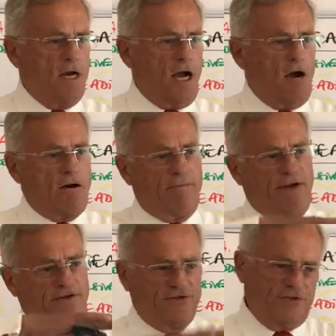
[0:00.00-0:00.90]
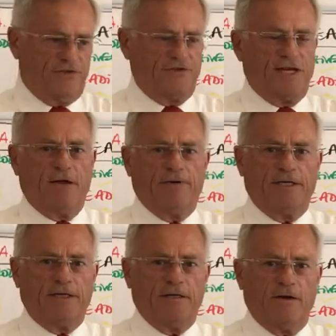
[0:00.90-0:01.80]
Our competitiveness is down
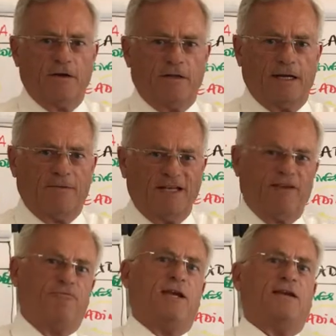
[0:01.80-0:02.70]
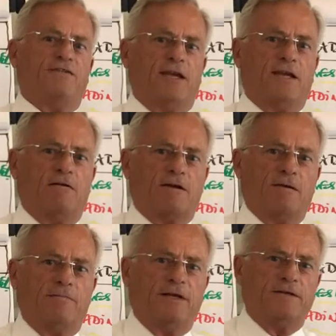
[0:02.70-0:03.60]
here. That means if we can take our
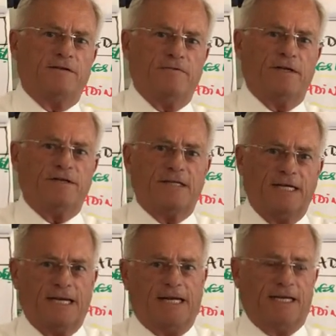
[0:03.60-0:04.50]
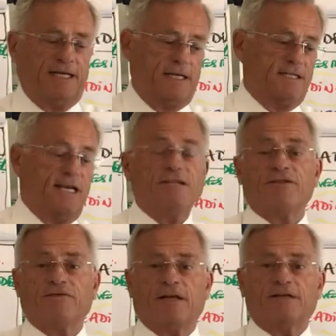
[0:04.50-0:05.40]
competitiveness and the
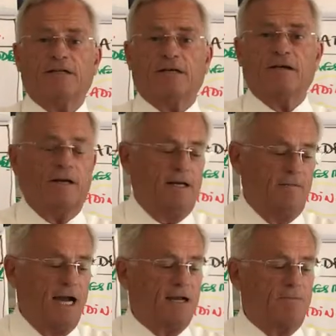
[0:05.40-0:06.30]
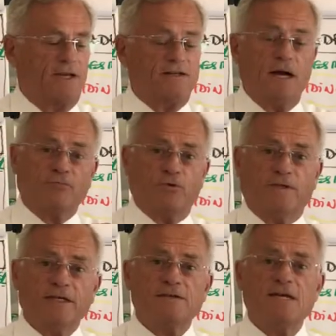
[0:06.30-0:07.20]
attentiveness in the marketplace up to
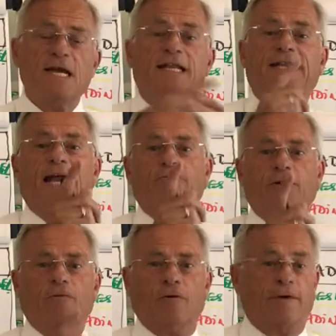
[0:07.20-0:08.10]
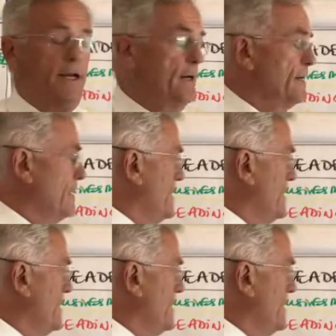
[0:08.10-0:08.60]
this, then we will win.